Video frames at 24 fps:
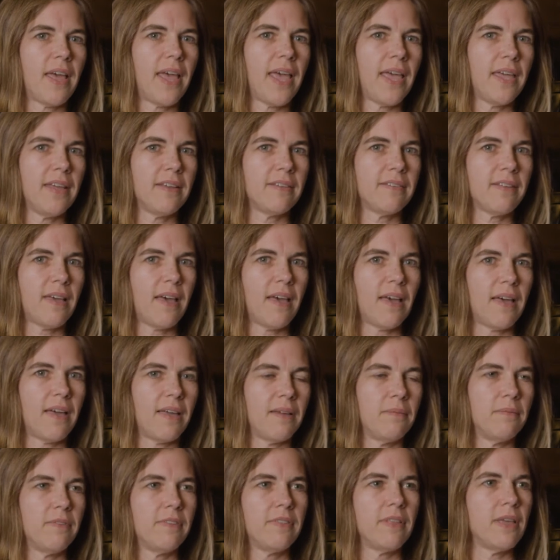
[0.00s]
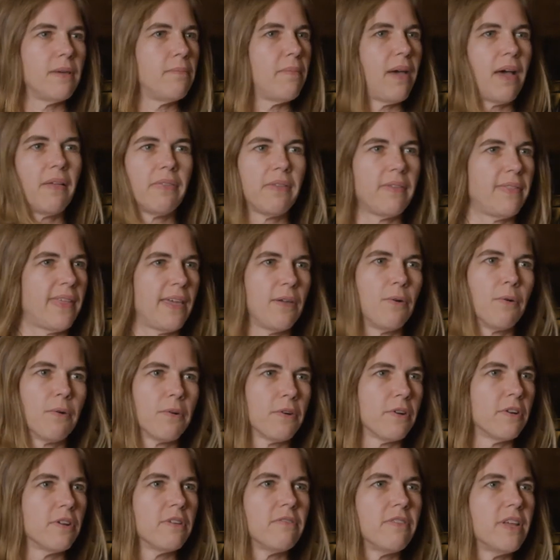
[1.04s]
8 times the amount that they
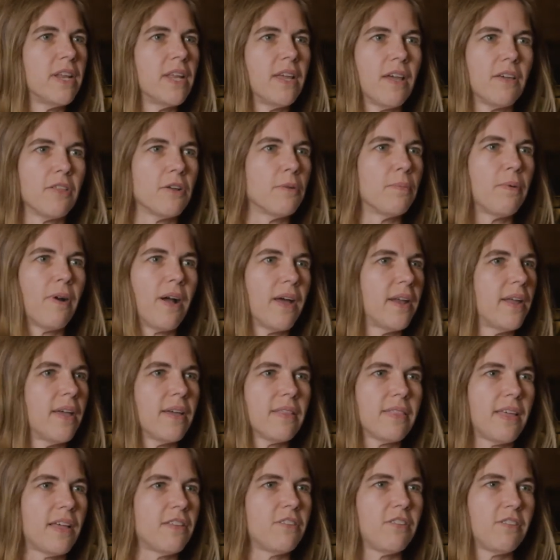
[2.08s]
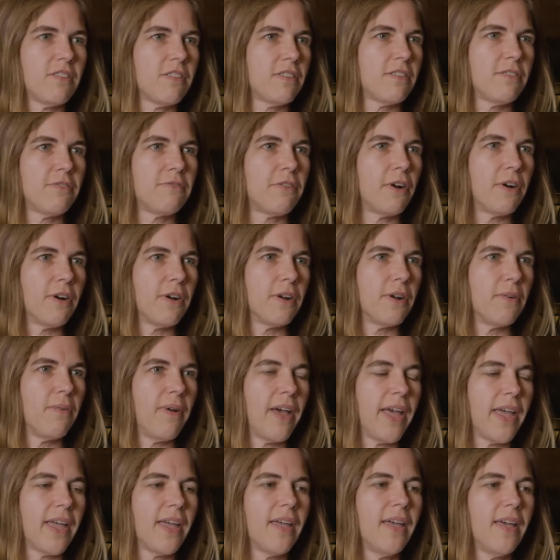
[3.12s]
ordered of any other product. That's just far and
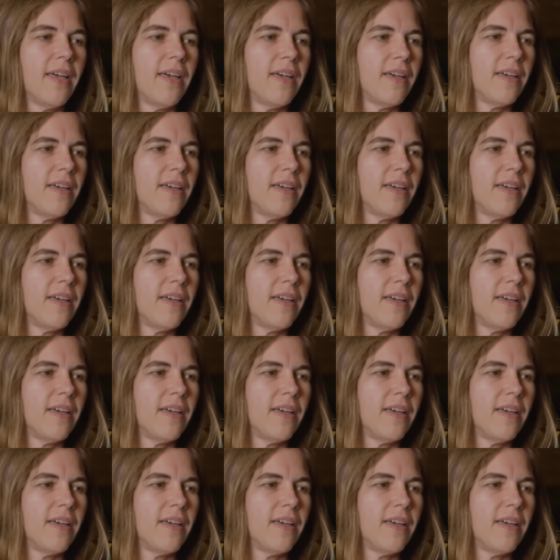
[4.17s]
away.